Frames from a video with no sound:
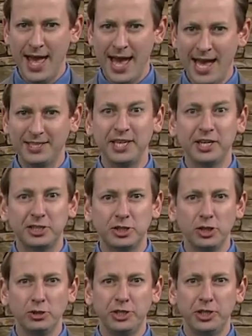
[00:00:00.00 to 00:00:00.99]
has the
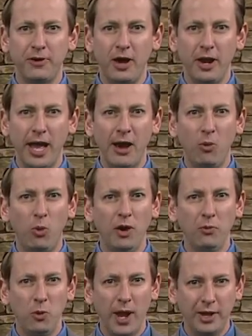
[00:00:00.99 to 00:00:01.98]
exclusive on how
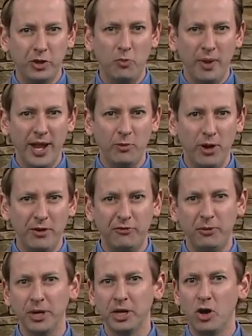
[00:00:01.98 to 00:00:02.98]
one Waco man went
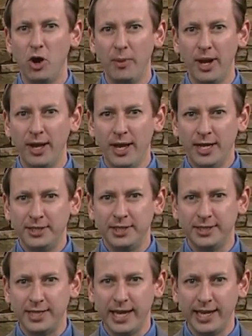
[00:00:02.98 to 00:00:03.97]
from a coma to
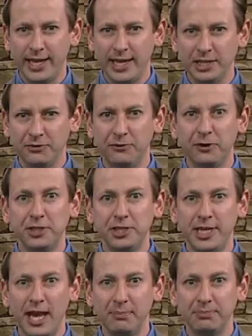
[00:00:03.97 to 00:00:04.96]
taking his first
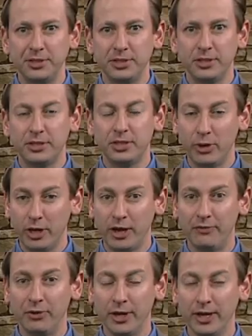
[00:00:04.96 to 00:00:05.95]
steps to
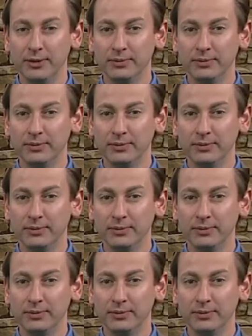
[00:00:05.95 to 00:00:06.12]
recovery.